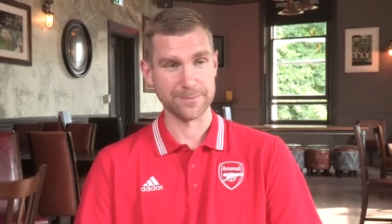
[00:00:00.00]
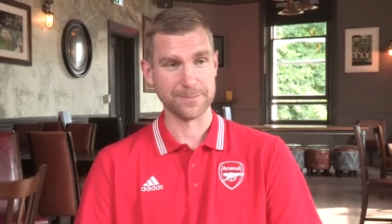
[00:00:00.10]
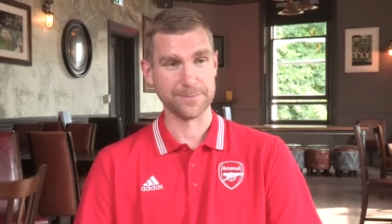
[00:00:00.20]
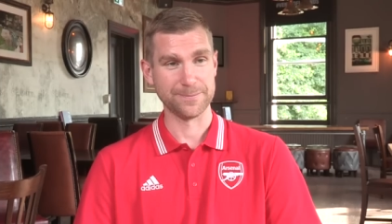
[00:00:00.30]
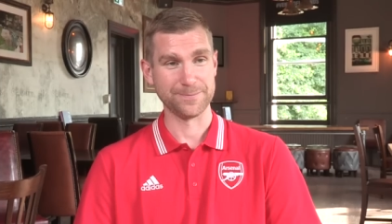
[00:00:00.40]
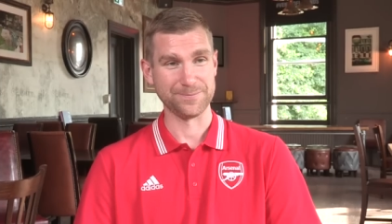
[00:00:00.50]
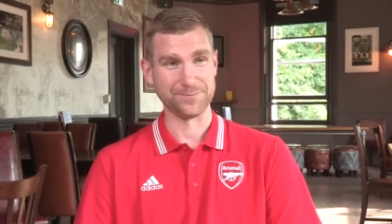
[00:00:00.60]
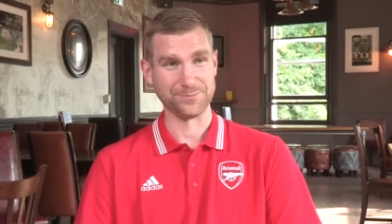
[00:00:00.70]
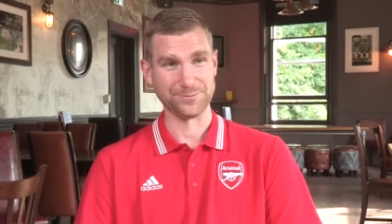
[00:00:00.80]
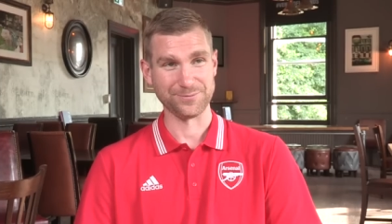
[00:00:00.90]
It's, it's a real
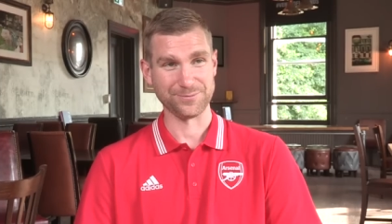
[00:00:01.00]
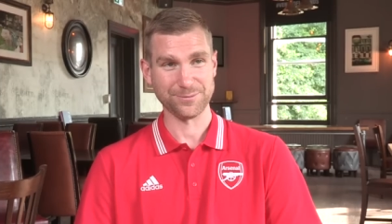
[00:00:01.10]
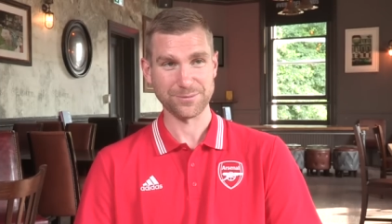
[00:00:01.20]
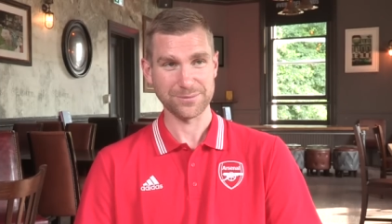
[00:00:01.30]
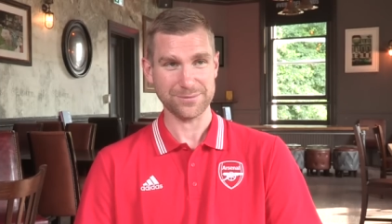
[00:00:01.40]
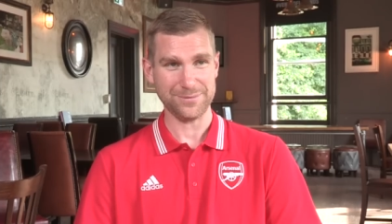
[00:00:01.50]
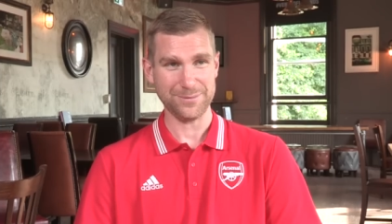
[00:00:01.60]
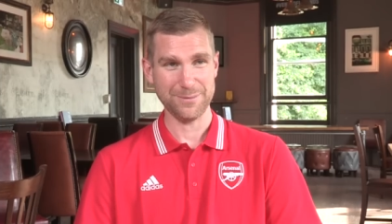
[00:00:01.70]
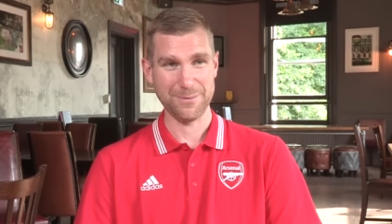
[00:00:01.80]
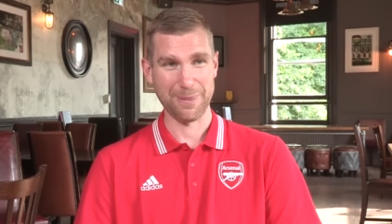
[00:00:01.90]
sort of uh, race,
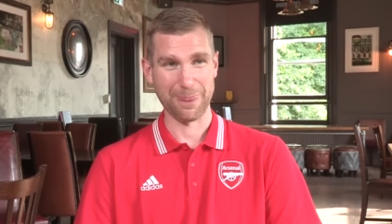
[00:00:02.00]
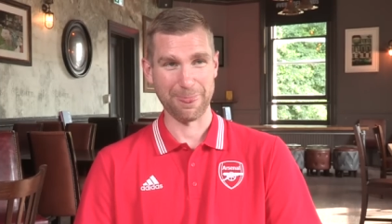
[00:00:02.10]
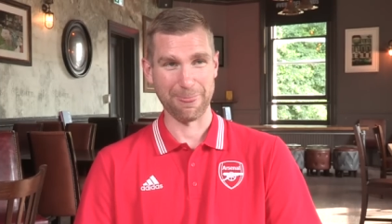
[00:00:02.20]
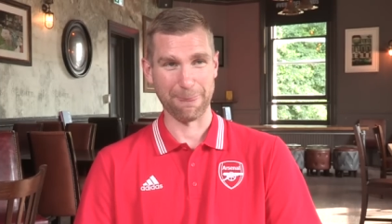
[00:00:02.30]
isn't it, to attract